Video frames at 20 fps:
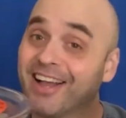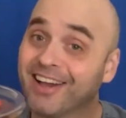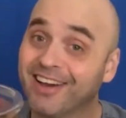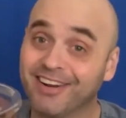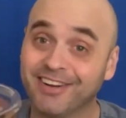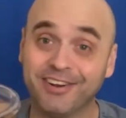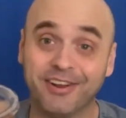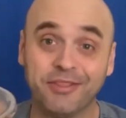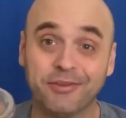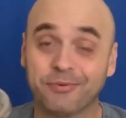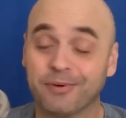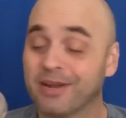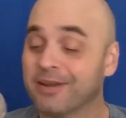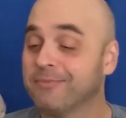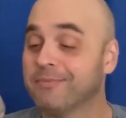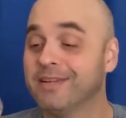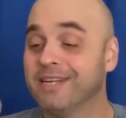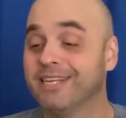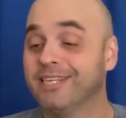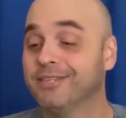another
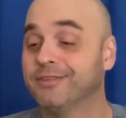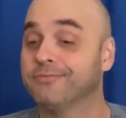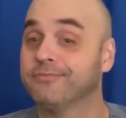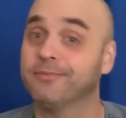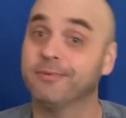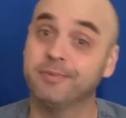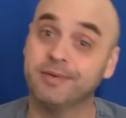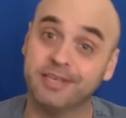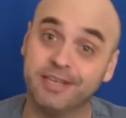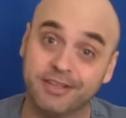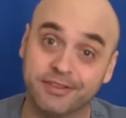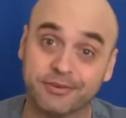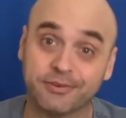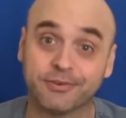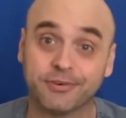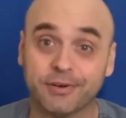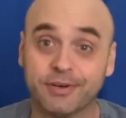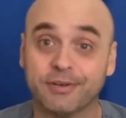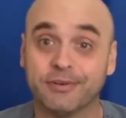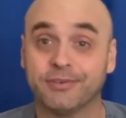recommendation from another
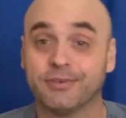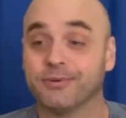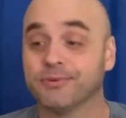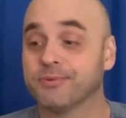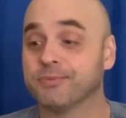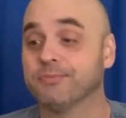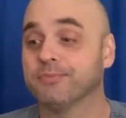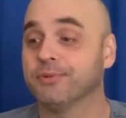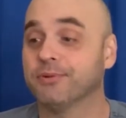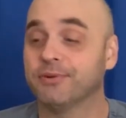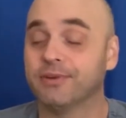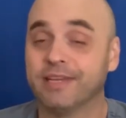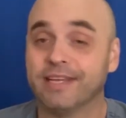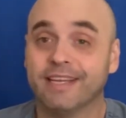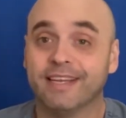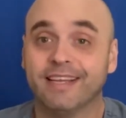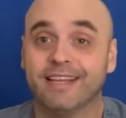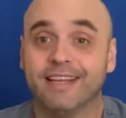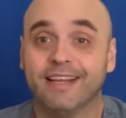Trader Joe's employee